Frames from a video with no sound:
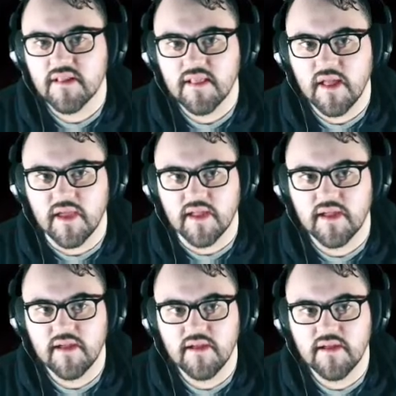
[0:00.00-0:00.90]
like,
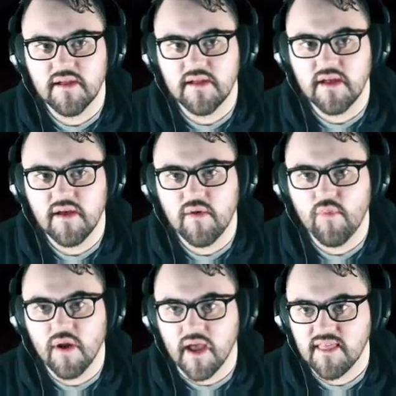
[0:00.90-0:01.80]

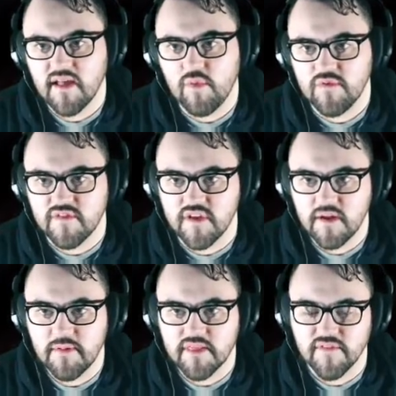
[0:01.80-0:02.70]
what I thought was good
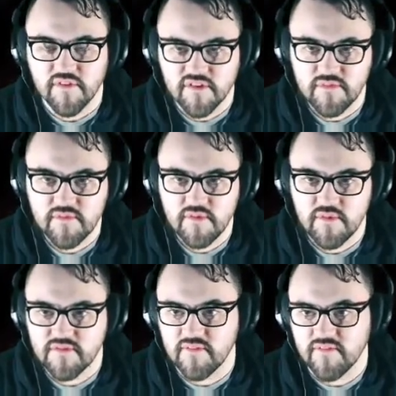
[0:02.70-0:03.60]
about the first movie
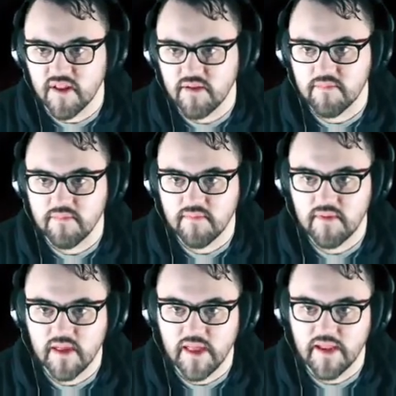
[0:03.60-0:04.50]
was the Venom
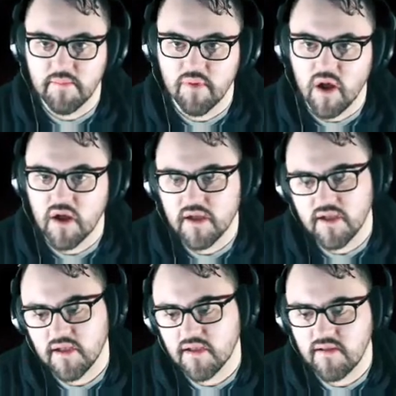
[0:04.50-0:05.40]
Eddie Brock
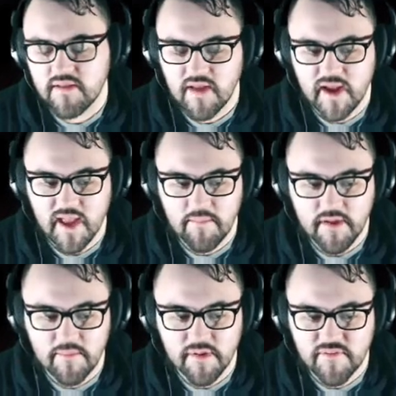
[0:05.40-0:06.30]

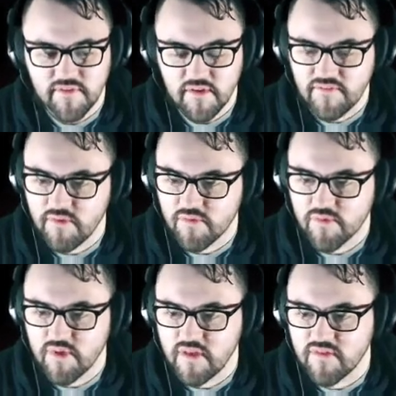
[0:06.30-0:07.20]
dynamic, but it feels
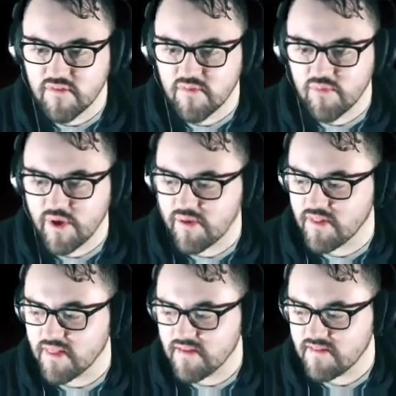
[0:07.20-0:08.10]
really weird
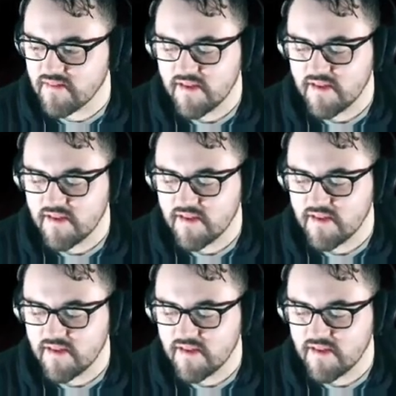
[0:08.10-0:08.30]
in this.